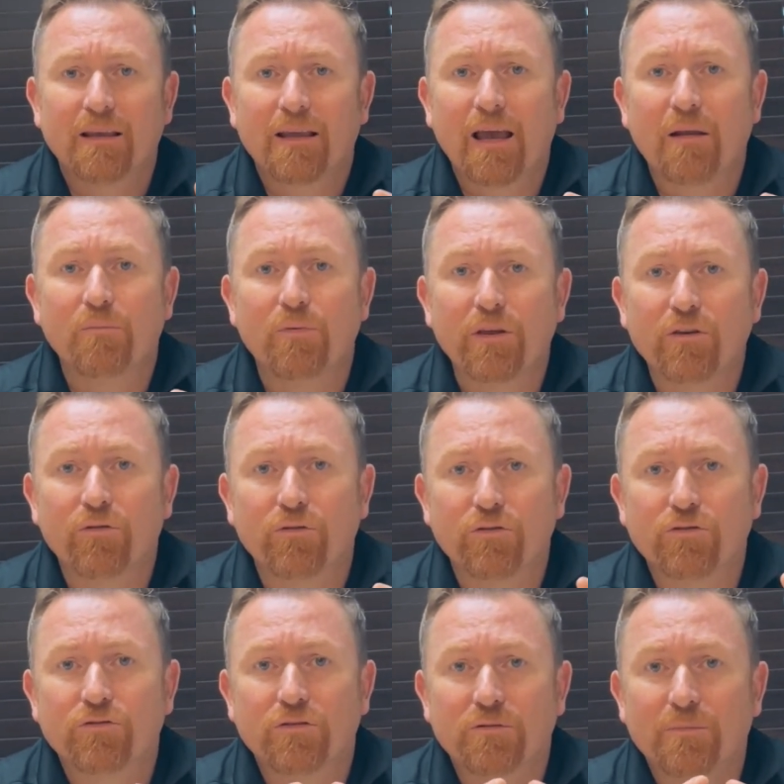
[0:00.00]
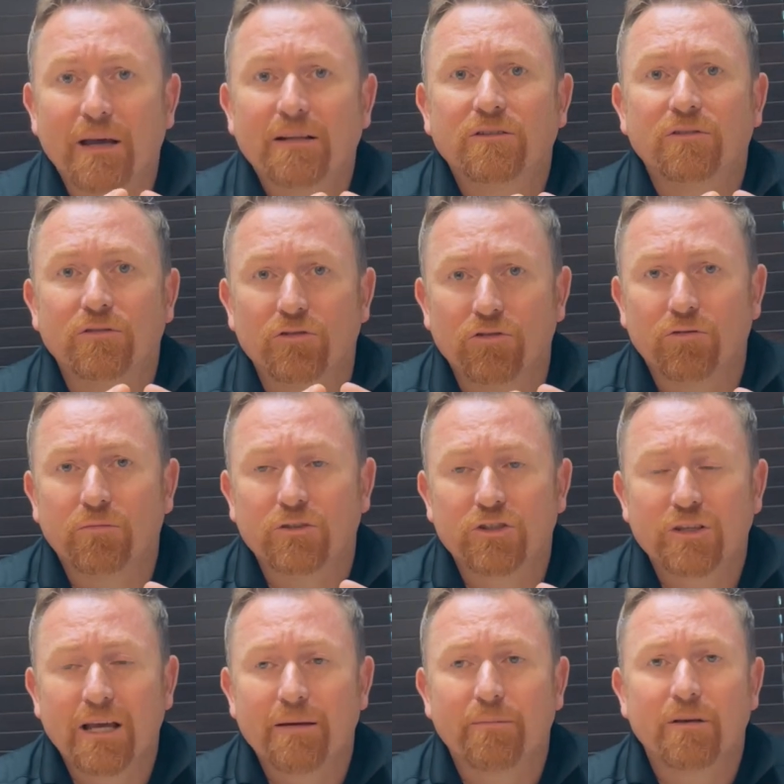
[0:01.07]
and bring your uterus back to a normal
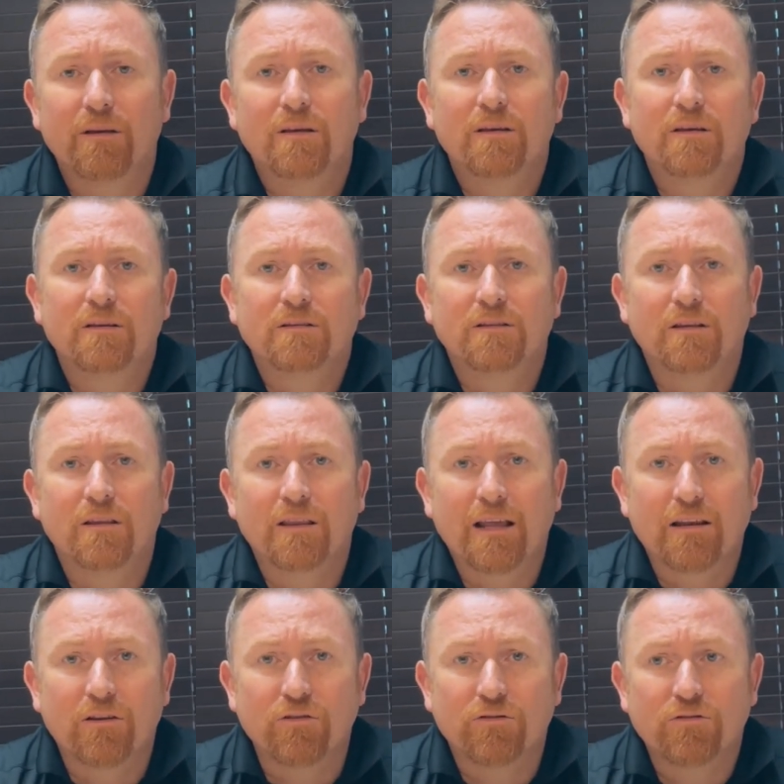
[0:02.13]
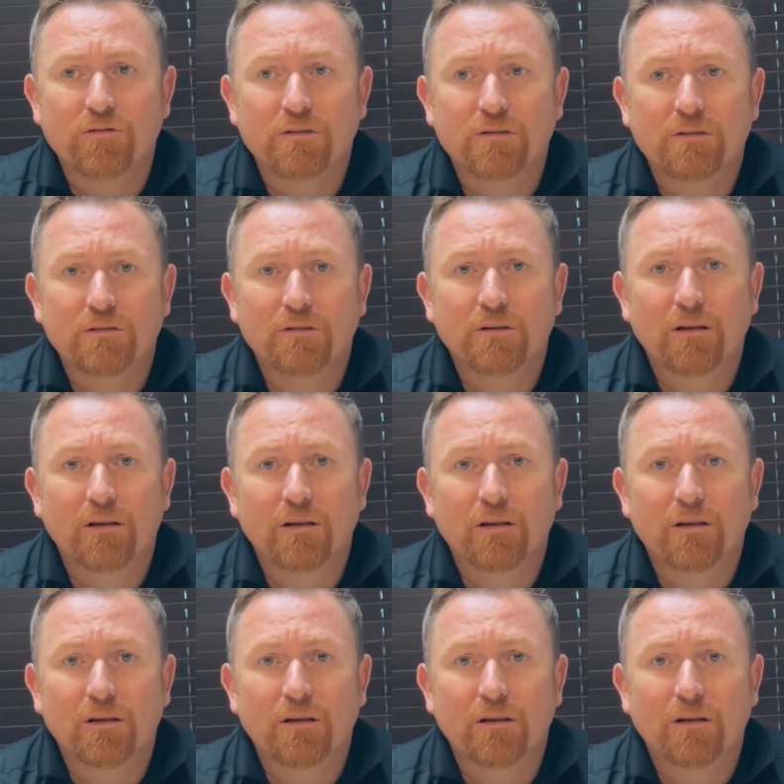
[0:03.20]
shape, so that uterus